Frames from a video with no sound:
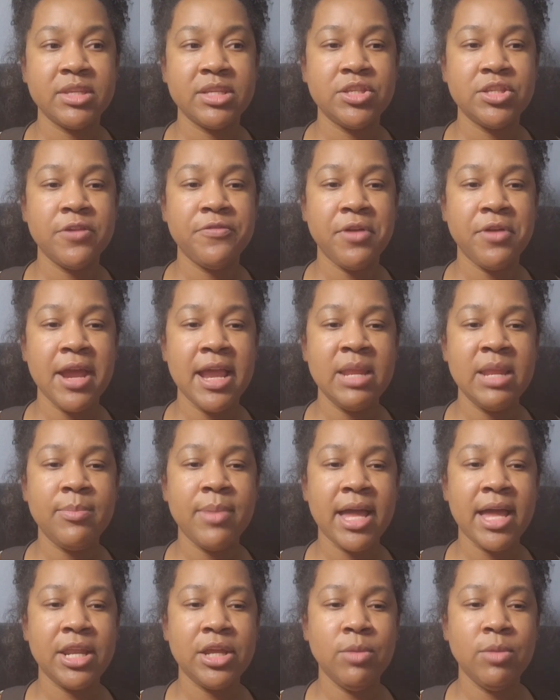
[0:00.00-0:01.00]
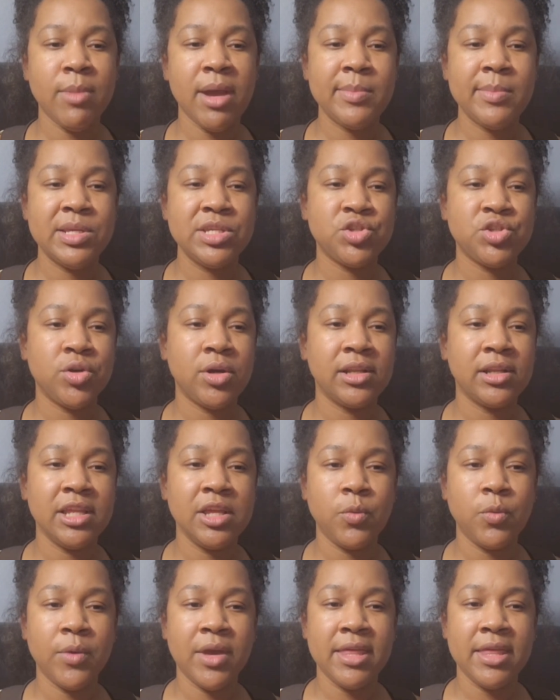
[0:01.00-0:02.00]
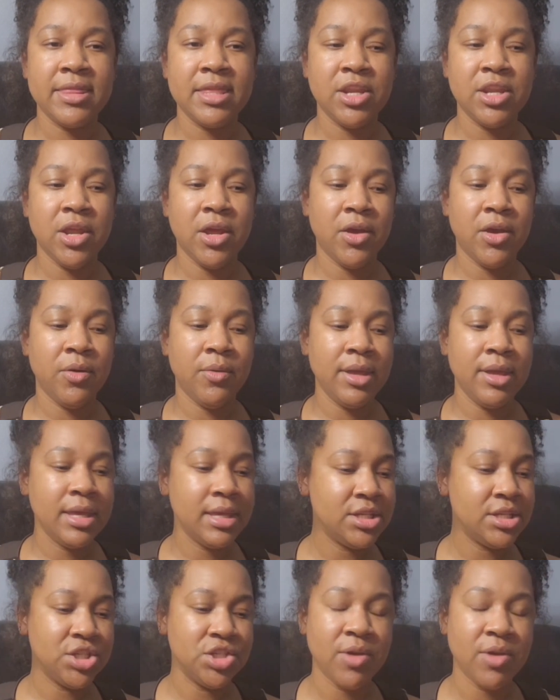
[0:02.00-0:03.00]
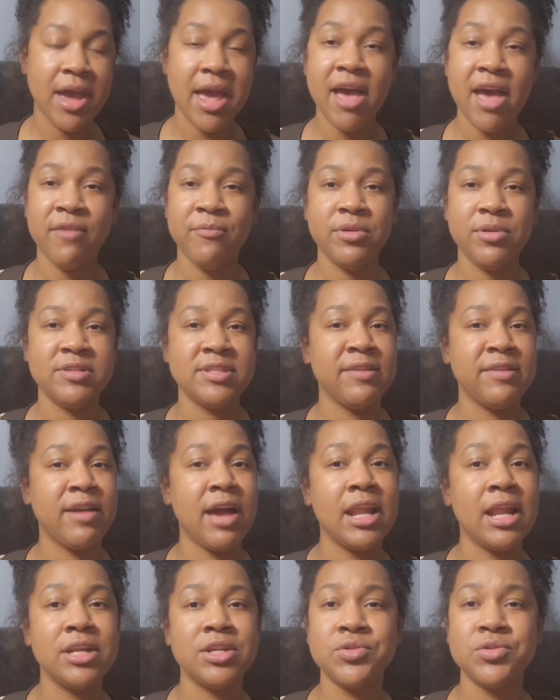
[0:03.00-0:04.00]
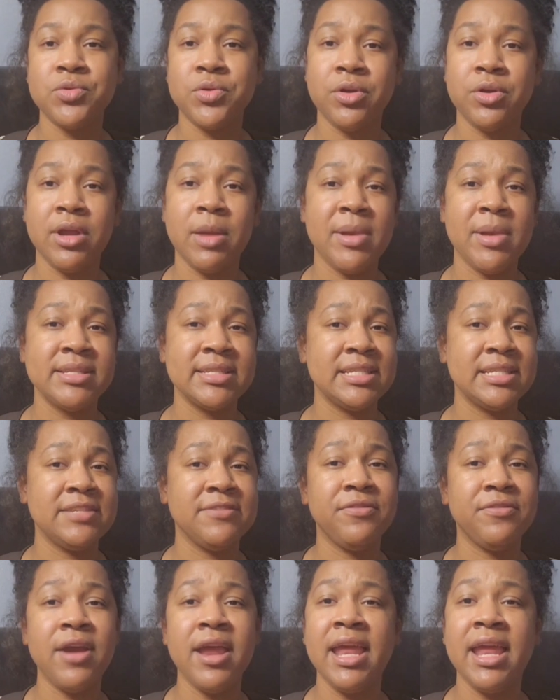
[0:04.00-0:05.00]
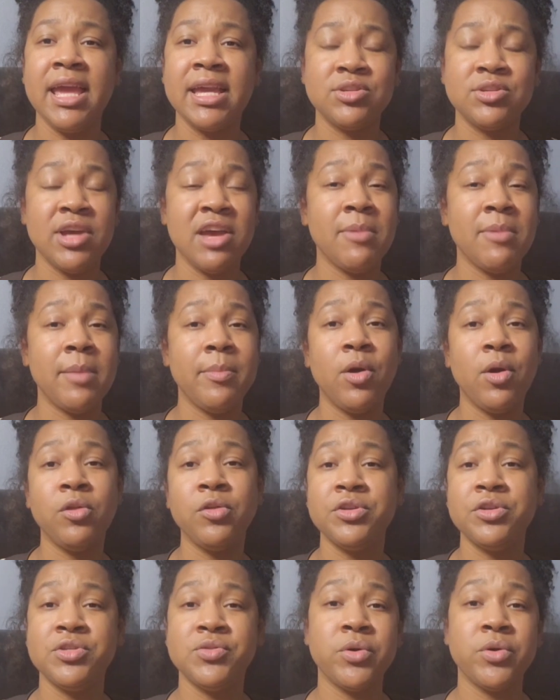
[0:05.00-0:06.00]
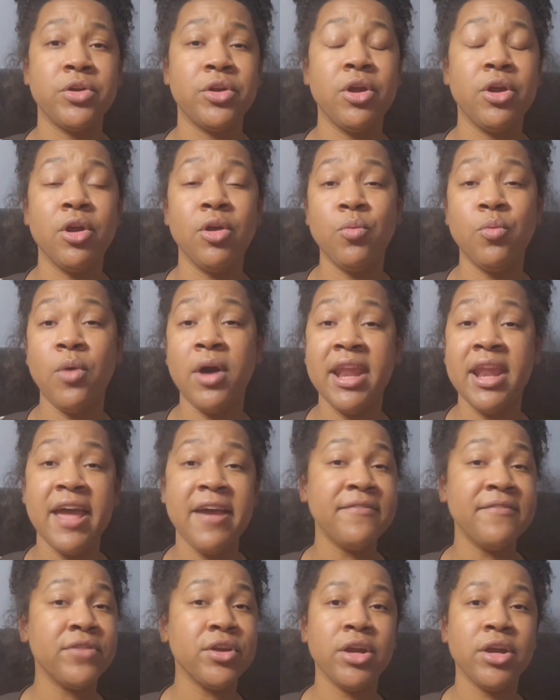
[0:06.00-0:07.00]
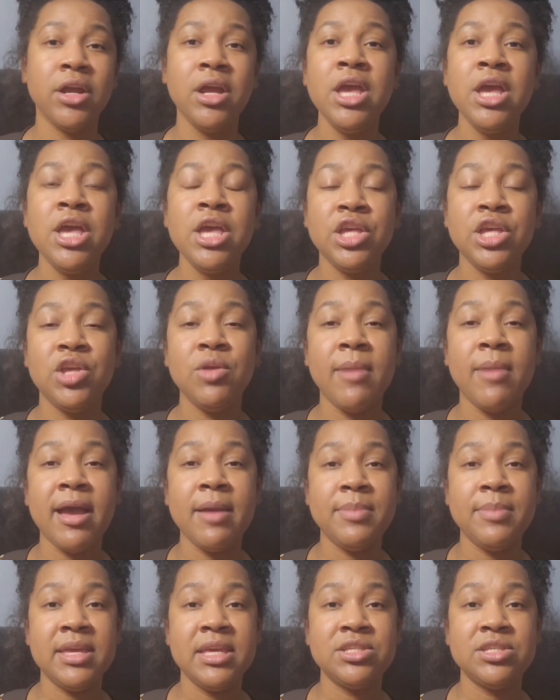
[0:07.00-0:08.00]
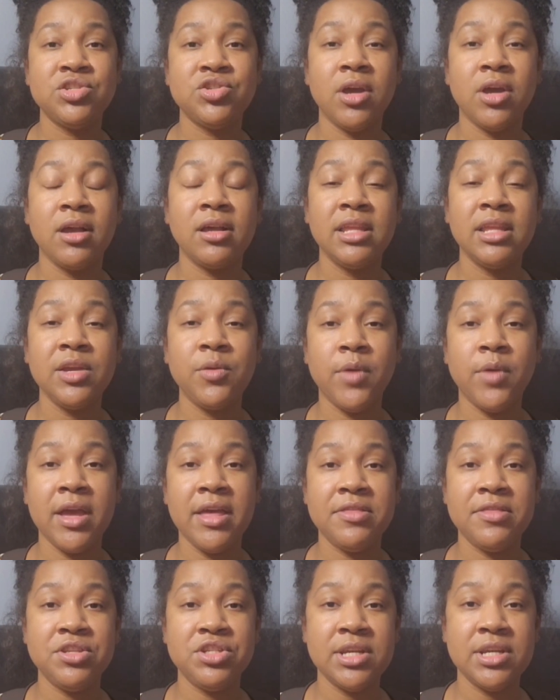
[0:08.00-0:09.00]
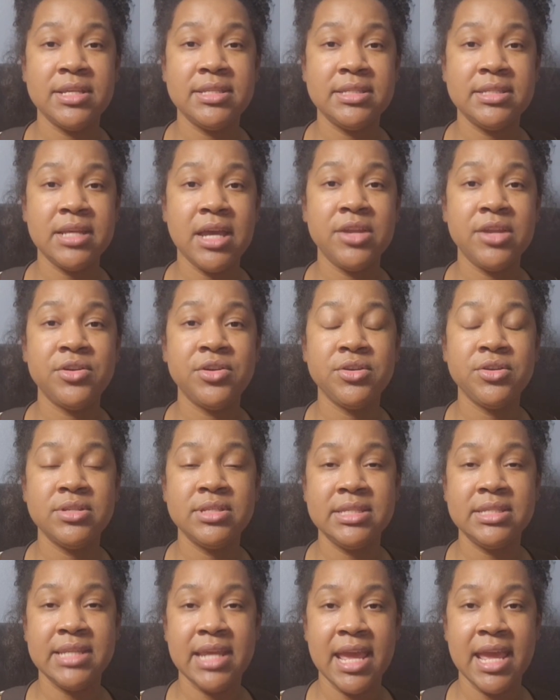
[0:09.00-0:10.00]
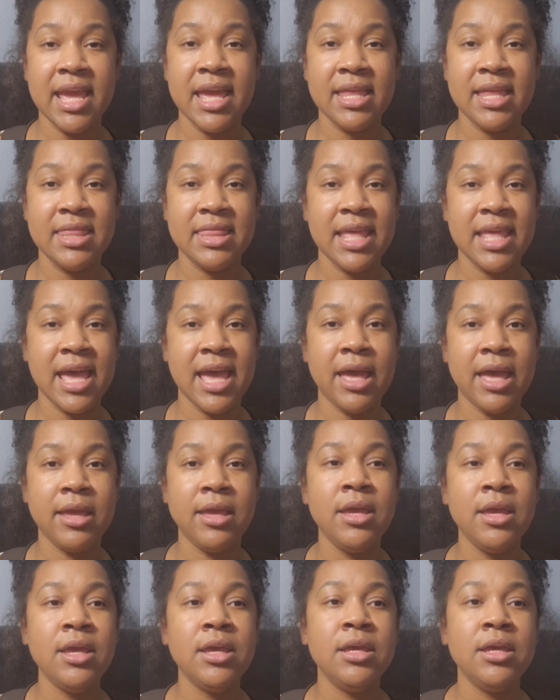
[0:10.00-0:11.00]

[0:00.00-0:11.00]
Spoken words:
So for anybody who might be struggling with, you know, do I have pre-psychotic disorder? Am I schizophrenic? Do I have bipolar disorder? Or whatever you might be struggling with, just understand that